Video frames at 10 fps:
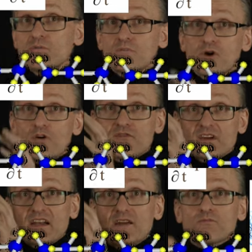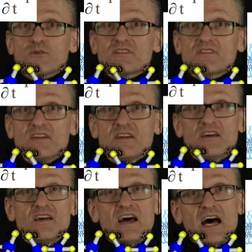perfectly with the
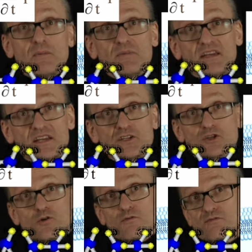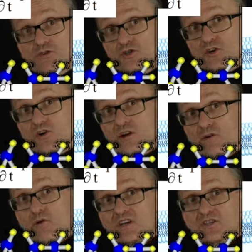ab initio physical
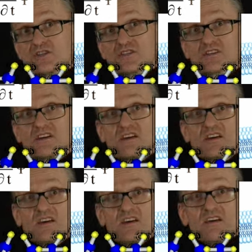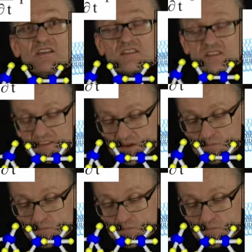equations. The